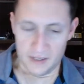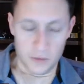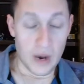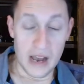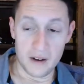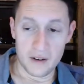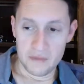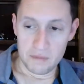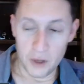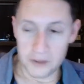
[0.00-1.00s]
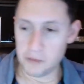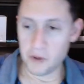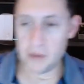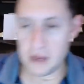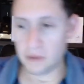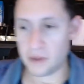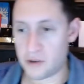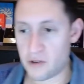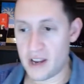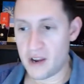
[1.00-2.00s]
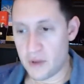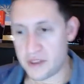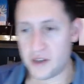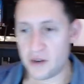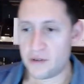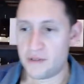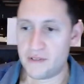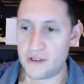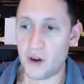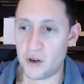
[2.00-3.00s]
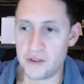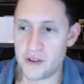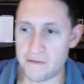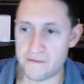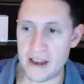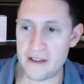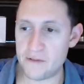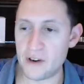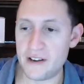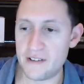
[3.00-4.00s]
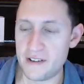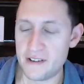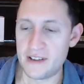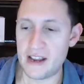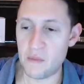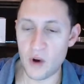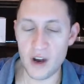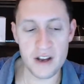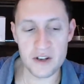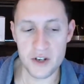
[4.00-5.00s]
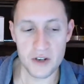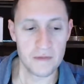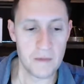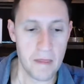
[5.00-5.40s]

Wow, multiple people agreeing with you. Gold, their favorite. Amouage.